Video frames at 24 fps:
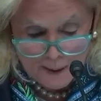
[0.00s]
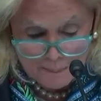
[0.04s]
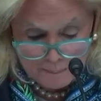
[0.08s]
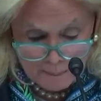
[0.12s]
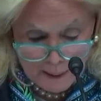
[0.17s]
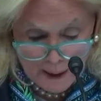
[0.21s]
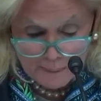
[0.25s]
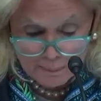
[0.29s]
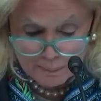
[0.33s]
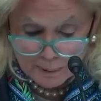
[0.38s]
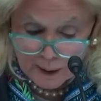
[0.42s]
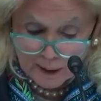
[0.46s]

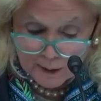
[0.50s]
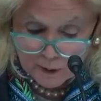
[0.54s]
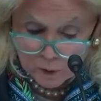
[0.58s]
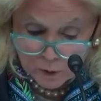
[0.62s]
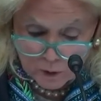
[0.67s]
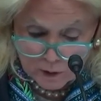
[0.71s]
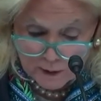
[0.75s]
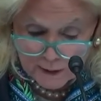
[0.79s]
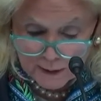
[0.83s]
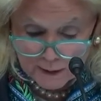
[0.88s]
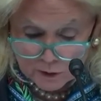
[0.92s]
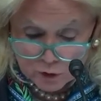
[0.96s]
My
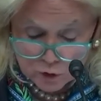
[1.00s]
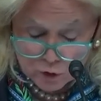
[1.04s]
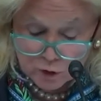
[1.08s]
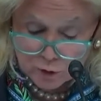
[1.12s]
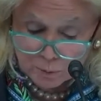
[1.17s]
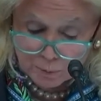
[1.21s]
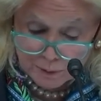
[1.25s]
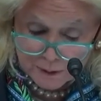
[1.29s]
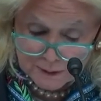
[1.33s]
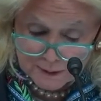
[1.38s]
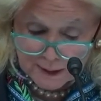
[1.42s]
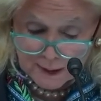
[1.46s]
priority is to
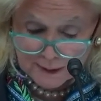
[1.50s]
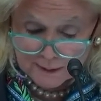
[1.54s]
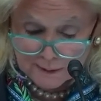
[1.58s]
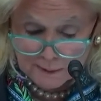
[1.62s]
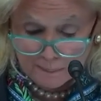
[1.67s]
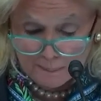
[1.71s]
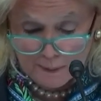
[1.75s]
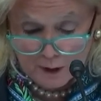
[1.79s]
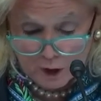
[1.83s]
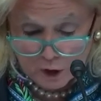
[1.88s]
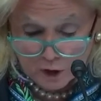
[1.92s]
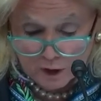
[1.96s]
protect
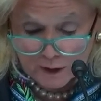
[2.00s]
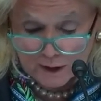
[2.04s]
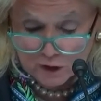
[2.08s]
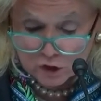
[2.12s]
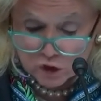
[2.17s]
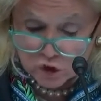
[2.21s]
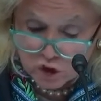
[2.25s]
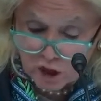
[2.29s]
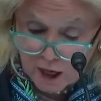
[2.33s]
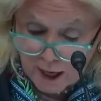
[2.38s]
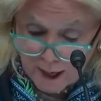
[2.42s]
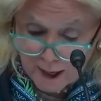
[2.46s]

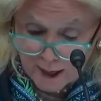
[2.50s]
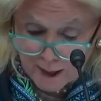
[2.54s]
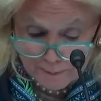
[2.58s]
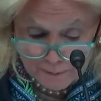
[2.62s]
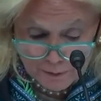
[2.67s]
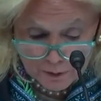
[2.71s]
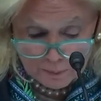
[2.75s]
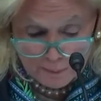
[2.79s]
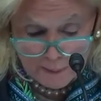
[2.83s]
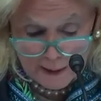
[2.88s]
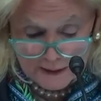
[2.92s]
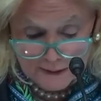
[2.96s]
American
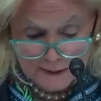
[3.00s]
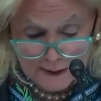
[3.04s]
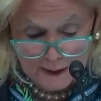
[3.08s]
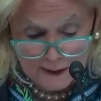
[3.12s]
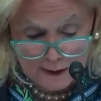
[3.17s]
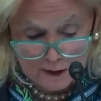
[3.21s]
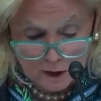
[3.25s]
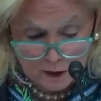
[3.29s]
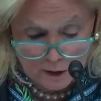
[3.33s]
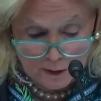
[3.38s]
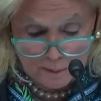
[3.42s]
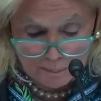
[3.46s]
jobs,
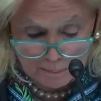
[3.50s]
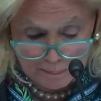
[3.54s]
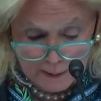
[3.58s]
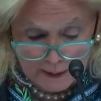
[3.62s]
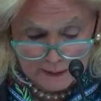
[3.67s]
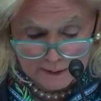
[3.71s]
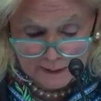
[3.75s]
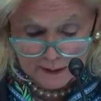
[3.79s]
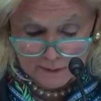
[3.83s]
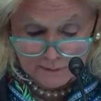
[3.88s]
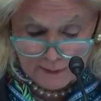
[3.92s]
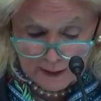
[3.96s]
maintain our
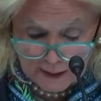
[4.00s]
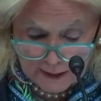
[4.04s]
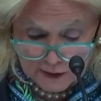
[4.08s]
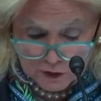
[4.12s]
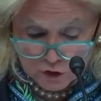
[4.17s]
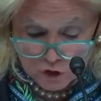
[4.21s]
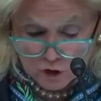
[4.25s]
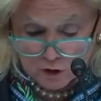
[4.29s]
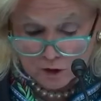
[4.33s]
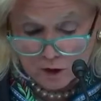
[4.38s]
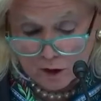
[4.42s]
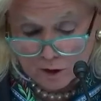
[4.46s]
competitive
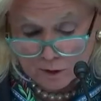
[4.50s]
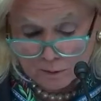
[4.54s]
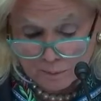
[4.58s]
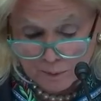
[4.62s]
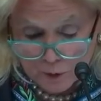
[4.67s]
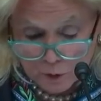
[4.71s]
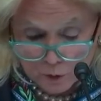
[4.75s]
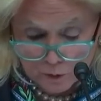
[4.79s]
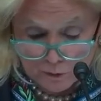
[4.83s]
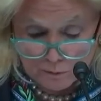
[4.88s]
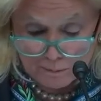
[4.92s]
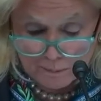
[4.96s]
edge in
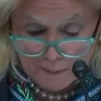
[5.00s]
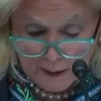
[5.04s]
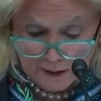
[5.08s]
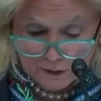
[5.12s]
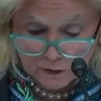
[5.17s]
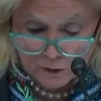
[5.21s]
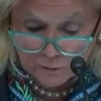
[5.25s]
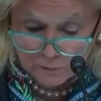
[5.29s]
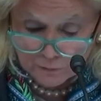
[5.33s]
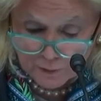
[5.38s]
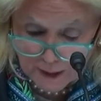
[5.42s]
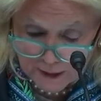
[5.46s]
automotive
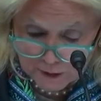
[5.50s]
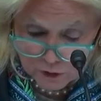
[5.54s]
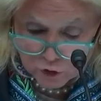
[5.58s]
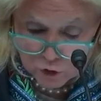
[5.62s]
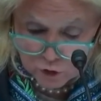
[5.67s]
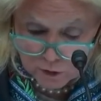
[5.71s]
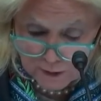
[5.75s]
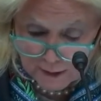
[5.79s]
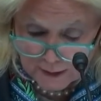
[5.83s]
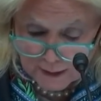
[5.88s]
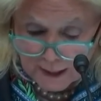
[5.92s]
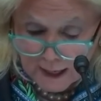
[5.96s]

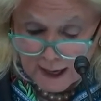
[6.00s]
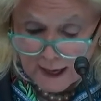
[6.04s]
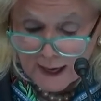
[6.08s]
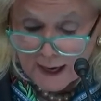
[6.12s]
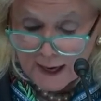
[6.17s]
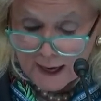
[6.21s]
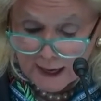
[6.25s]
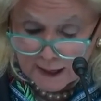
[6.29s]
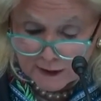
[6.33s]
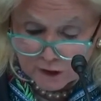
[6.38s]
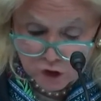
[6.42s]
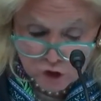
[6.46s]
manufacturing,
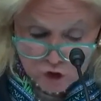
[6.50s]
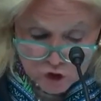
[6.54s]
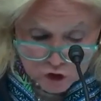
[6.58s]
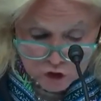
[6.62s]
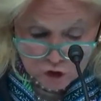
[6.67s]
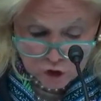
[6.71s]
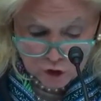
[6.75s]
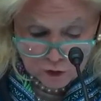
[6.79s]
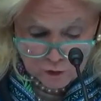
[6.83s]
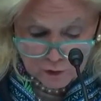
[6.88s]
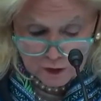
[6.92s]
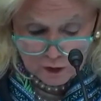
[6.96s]
and
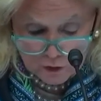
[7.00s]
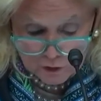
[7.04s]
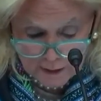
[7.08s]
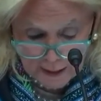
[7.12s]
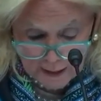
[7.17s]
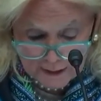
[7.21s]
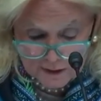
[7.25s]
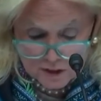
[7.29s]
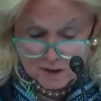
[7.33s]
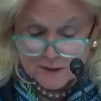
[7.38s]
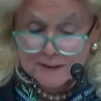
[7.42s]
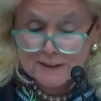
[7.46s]
ensure the
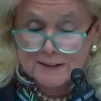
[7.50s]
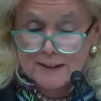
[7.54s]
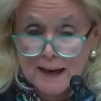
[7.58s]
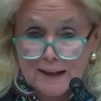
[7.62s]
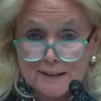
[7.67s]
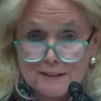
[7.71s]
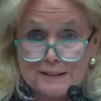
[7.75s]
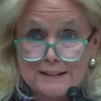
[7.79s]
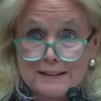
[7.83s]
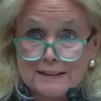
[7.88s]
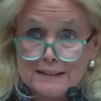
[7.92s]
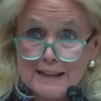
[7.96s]
United
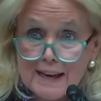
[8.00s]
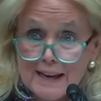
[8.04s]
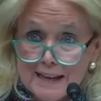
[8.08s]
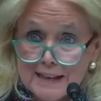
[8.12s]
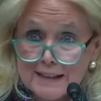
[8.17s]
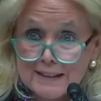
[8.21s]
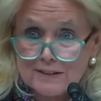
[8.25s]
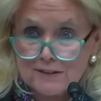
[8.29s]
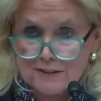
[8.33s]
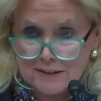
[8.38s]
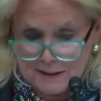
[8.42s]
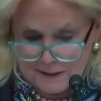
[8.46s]
States
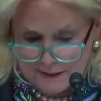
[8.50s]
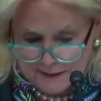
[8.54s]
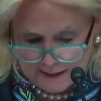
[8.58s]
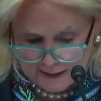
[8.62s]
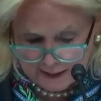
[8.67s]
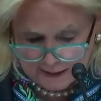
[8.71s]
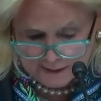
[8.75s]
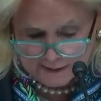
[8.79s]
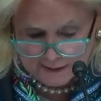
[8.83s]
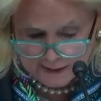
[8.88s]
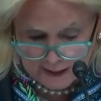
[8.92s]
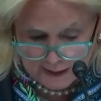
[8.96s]
leads in
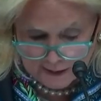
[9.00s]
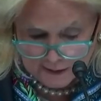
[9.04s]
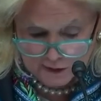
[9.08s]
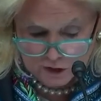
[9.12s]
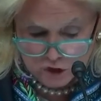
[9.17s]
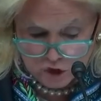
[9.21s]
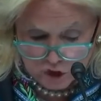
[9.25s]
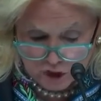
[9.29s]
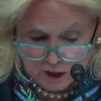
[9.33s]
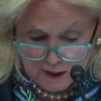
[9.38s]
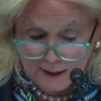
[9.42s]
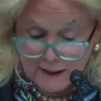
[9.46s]

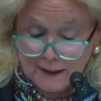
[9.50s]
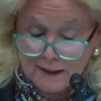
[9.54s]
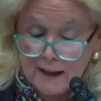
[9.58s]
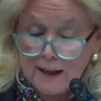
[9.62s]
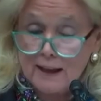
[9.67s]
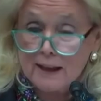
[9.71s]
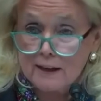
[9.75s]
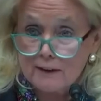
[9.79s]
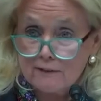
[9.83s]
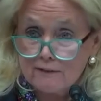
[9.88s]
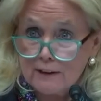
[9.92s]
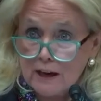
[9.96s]
technology and
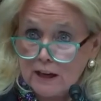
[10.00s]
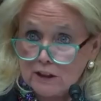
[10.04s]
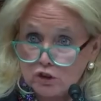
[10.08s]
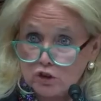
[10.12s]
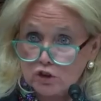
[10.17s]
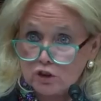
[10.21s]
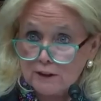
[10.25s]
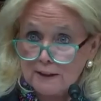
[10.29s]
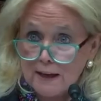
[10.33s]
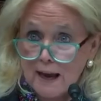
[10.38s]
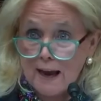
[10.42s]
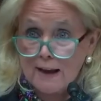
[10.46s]

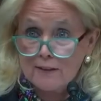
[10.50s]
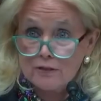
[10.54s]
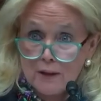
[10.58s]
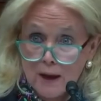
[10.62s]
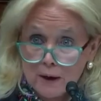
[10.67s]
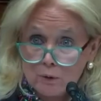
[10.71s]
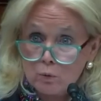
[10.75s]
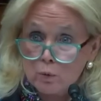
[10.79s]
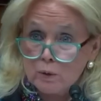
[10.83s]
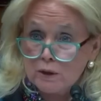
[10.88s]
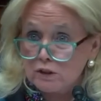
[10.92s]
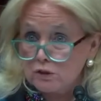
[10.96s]
innovation, and
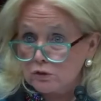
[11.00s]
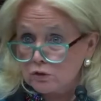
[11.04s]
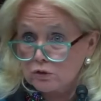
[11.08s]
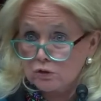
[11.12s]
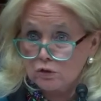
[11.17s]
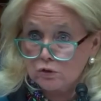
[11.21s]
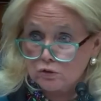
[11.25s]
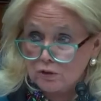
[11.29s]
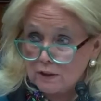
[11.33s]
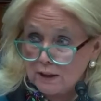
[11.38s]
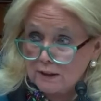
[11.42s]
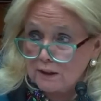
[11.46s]
that we
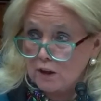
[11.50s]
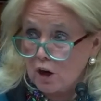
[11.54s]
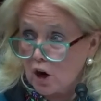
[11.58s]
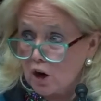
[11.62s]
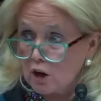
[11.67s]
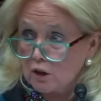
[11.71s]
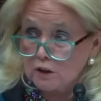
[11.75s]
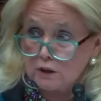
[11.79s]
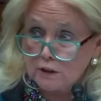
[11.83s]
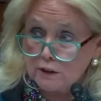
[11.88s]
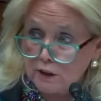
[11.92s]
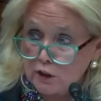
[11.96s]
succeed
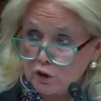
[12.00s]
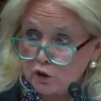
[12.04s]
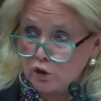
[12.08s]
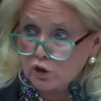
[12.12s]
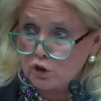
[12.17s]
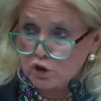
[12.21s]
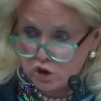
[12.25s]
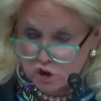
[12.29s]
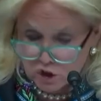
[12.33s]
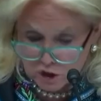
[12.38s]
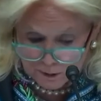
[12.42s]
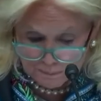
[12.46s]
our
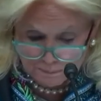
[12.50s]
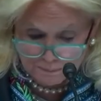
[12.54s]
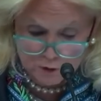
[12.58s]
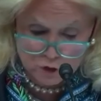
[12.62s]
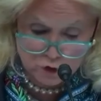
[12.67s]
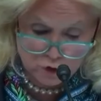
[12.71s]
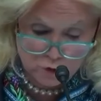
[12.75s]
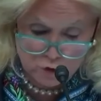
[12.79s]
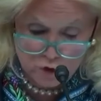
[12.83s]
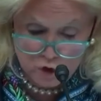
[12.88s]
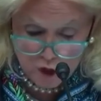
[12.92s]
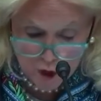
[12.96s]
leadership
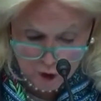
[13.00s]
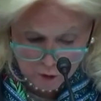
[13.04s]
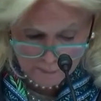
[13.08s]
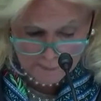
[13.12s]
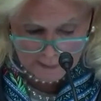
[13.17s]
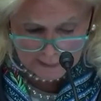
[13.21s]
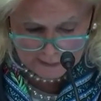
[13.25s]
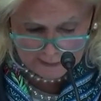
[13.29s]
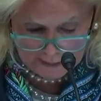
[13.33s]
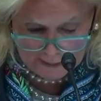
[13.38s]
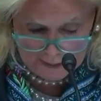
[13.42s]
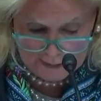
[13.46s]
to
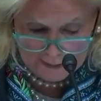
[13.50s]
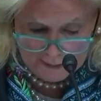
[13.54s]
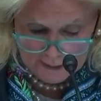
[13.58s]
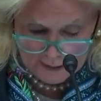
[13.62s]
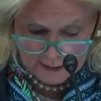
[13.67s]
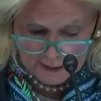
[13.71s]
nobody.